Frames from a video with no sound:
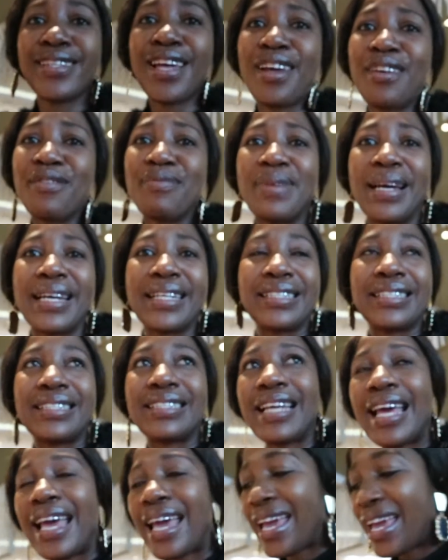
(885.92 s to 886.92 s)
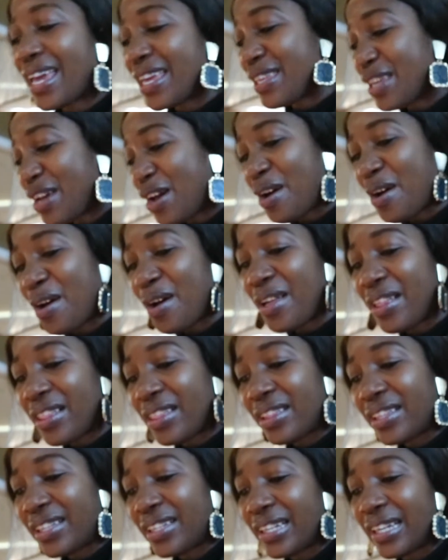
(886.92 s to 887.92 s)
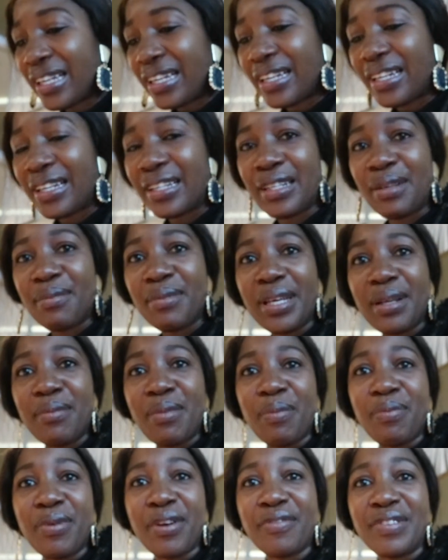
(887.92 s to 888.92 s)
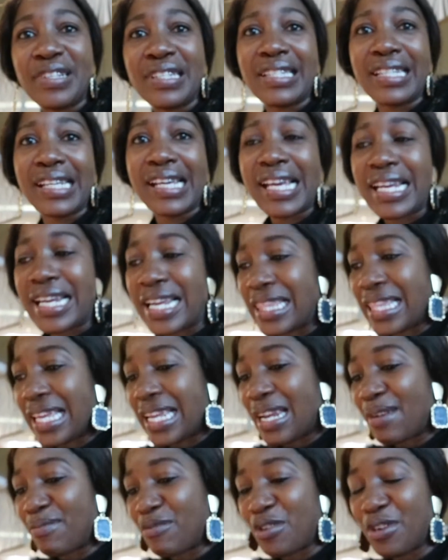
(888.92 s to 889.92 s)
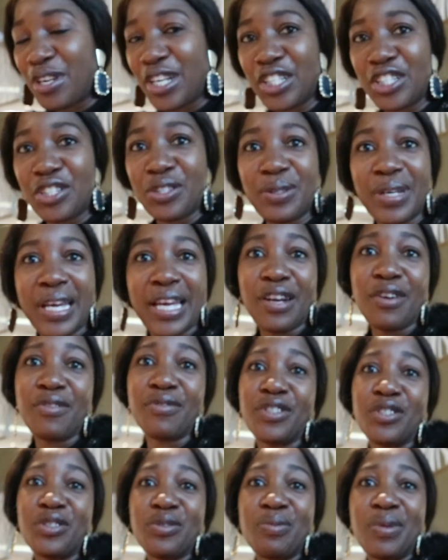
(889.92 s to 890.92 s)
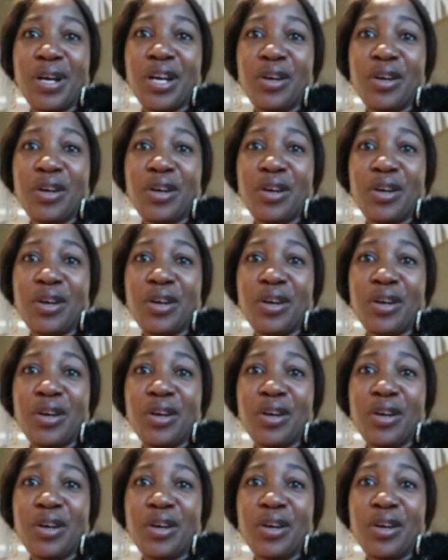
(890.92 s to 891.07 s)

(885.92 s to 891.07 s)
start of my day, y'all. Let me get my breakfast in, and then I'm going to head over to